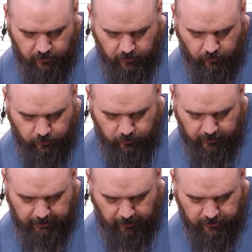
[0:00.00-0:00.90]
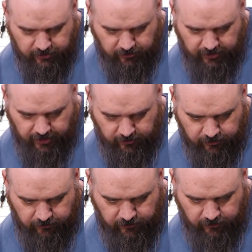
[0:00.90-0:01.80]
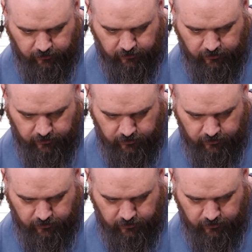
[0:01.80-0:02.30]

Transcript: Go to the PowerShell scanners field,